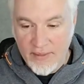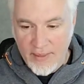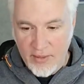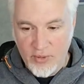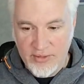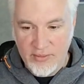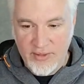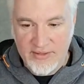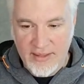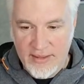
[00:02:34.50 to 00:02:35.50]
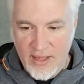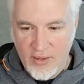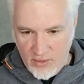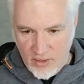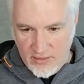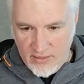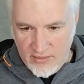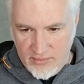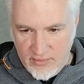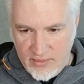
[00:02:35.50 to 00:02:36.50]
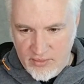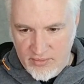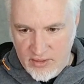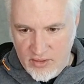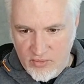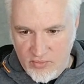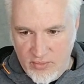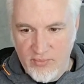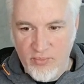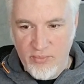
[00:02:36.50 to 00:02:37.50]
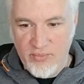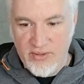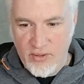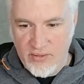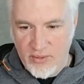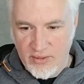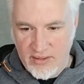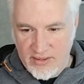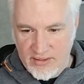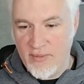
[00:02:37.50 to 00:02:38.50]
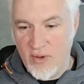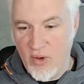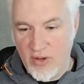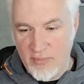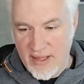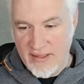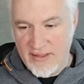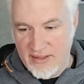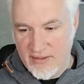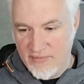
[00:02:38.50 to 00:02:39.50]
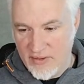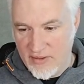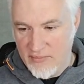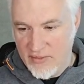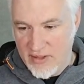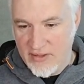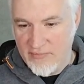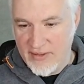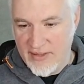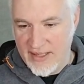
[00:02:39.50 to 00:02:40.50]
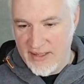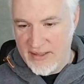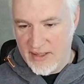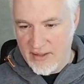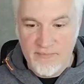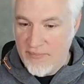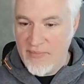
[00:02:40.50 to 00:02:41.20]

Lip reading: I'm going to press that now, and a video will be generated. Automatically, the first image has been taken here.